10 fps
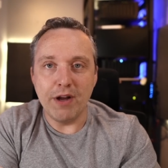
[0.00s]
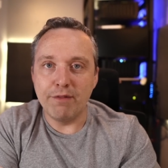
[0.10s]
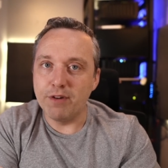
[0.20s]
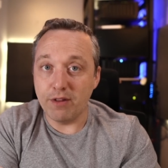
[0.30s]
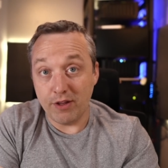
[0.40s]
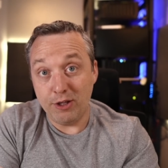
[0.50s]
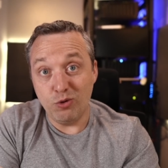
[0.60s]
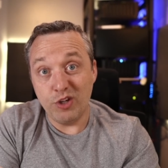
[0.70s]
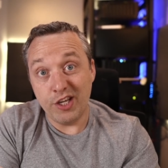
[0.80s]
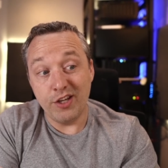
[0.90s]
everything
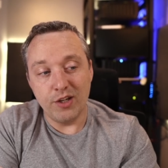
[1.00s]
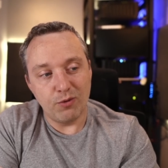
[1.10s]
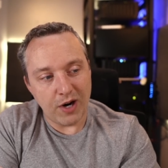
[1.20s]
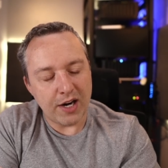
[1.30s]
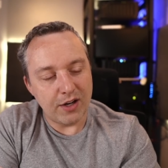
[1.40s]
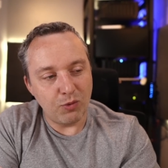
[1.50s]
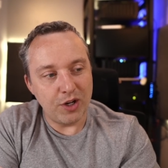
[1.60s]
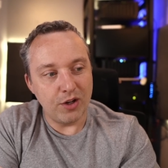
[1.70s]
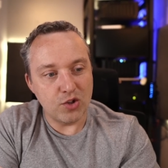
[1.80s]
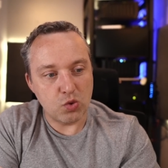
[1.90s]
you need right in
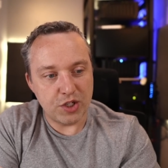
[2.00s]
Windows,